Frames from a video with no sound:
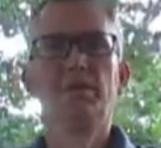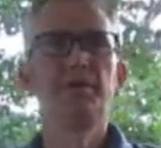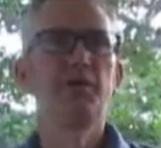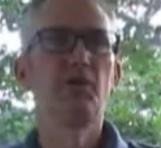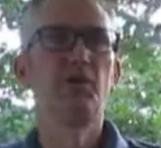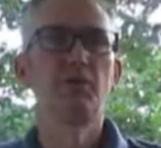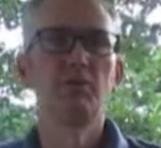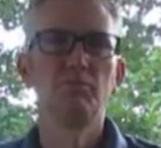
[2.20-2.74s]

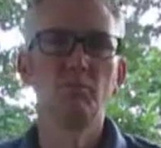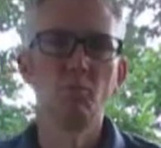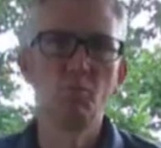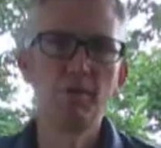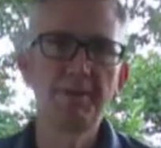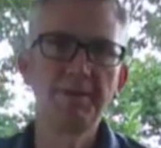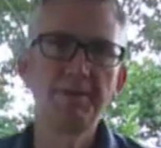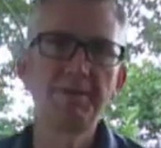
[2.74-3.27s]
Good
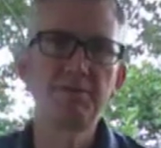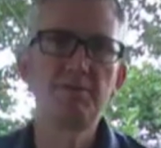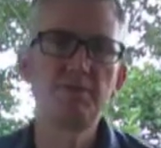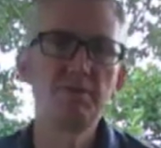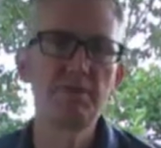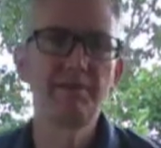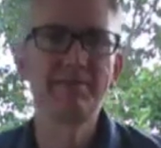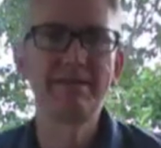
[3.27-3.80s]
morning,
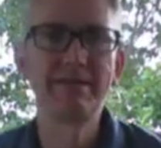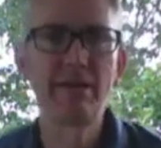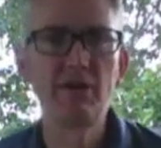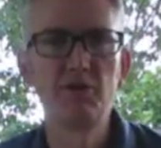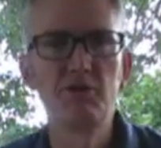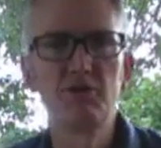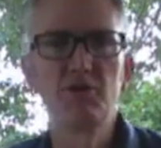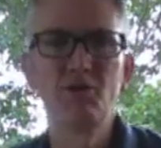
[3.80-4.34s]
History
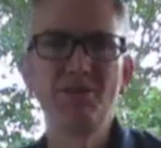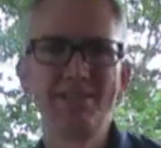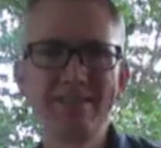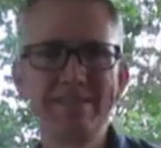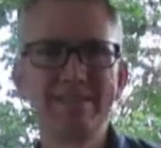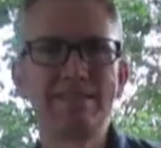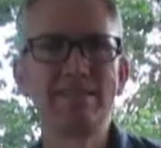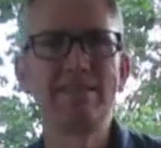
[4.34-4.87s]
1700 students.